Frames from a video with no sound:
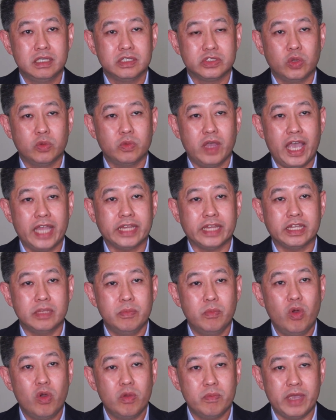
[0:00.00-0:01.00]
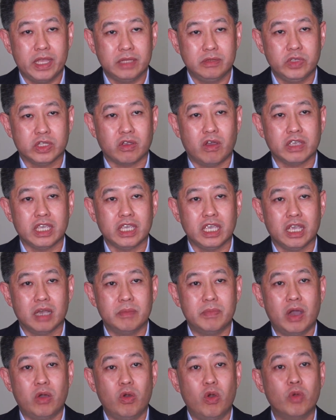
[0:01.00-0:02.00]
So at the moment, we're talking
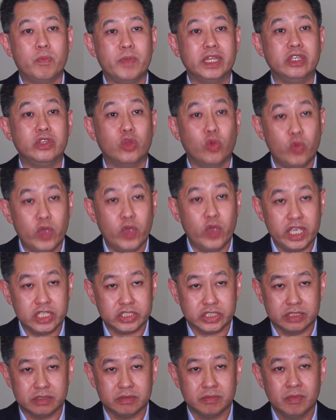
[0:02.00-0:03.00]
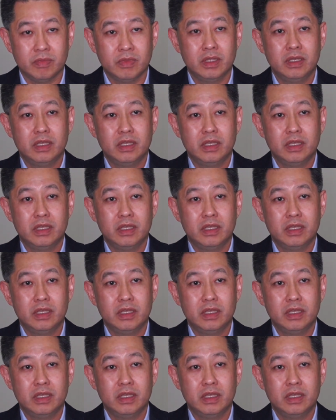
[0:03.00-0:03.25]
about open innovation.